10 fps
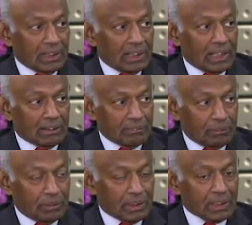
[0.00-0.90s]
And we
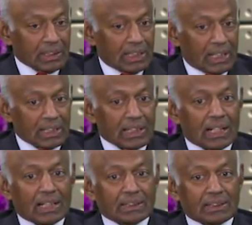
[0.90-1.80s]
work hard
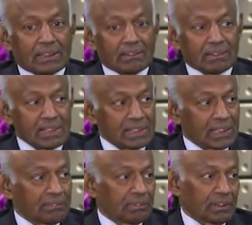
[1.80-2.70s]
at the
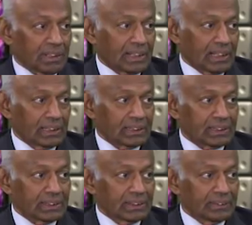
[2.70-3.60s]
risk of our
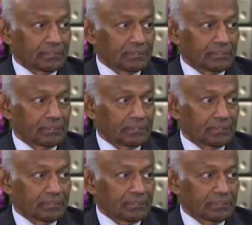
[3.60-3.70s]
health.